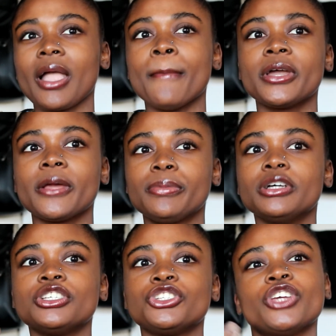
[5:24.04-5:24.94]
But it
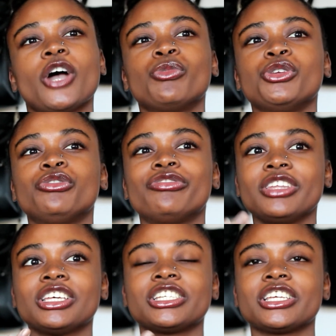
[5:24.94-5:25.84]
pushes you, and when you
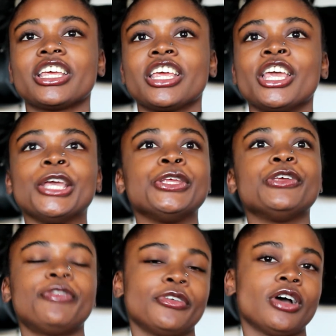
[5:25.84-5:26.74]
finish it,
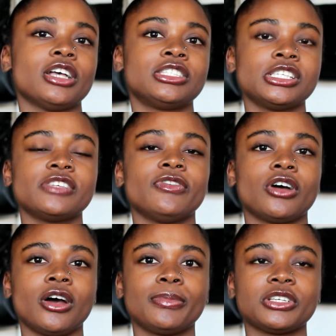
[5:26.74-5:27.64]
you feel a sense of
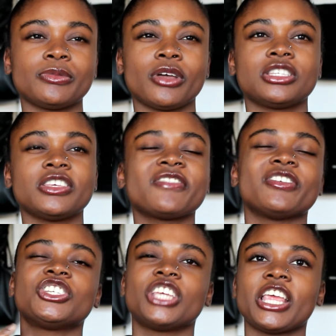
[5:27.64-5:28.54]
accomplishment, a sense of
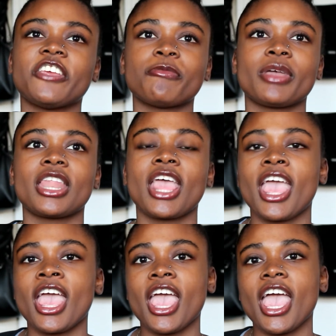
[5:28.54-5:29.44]
achievement.
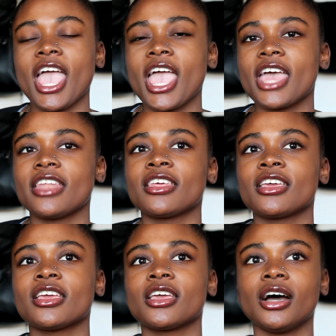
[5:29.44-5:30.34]
And
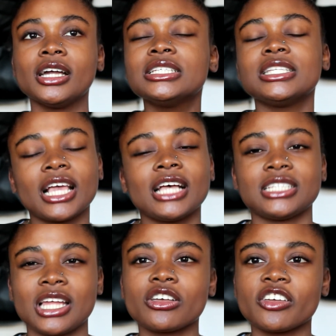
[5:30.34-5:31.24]
honestly, like I
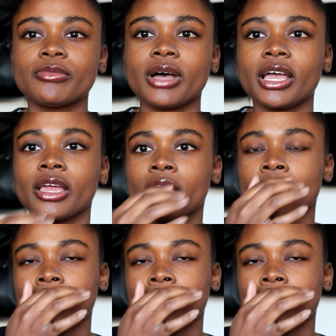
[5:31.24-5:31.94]
said, I'll give my